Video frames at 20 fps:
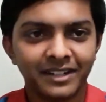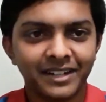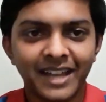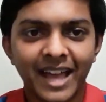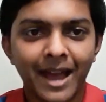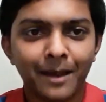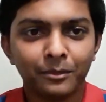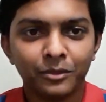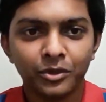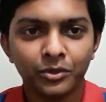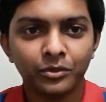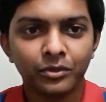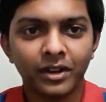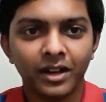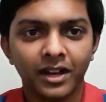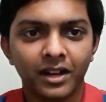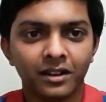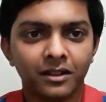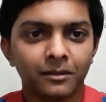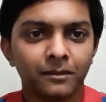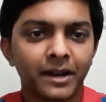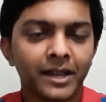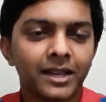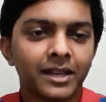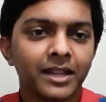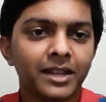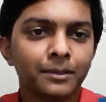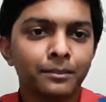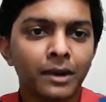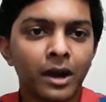dam to uh,
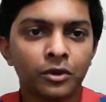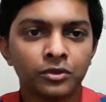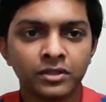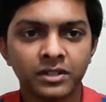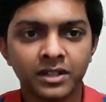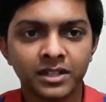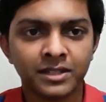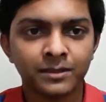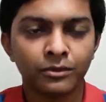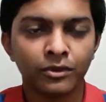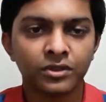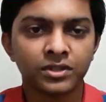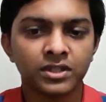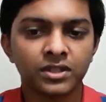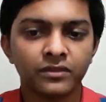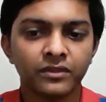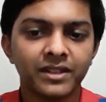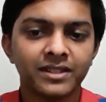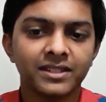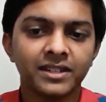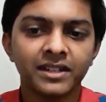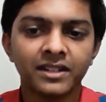like any browser responsiveness.